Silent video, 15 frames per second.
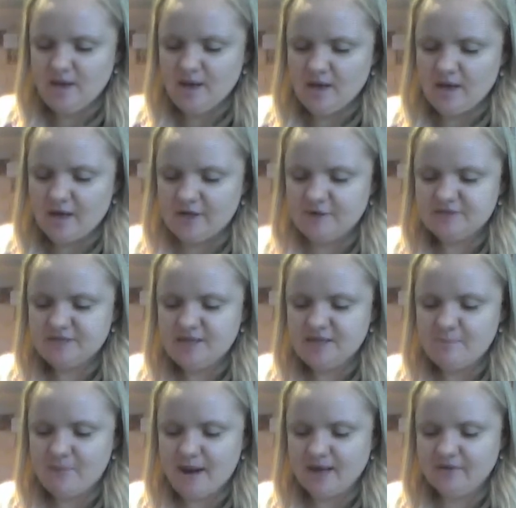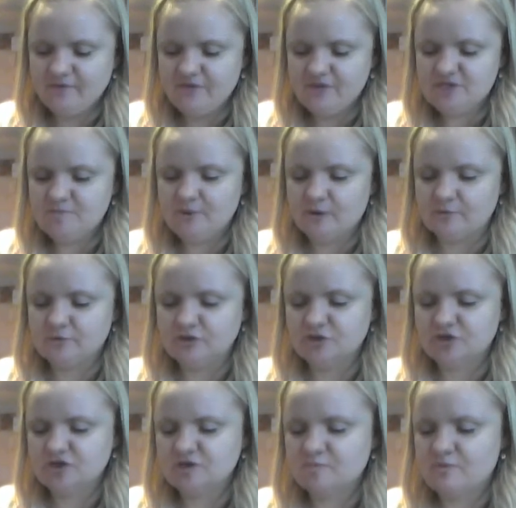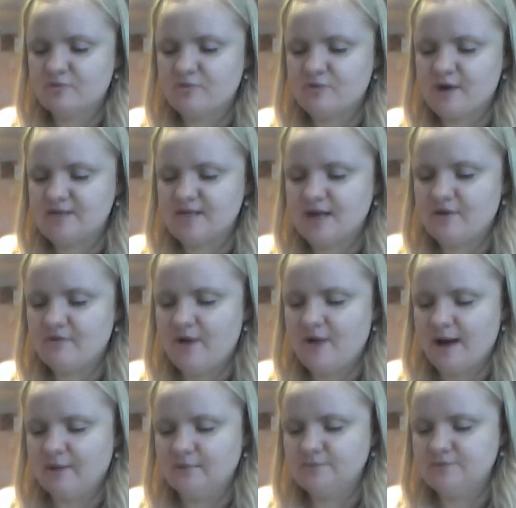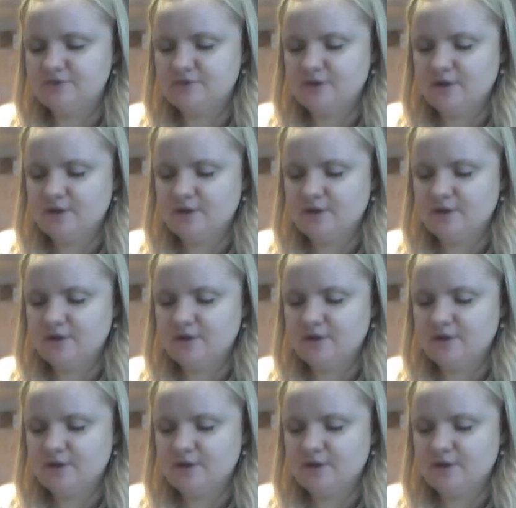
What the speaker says: And using the back of the spoon, just spread it around.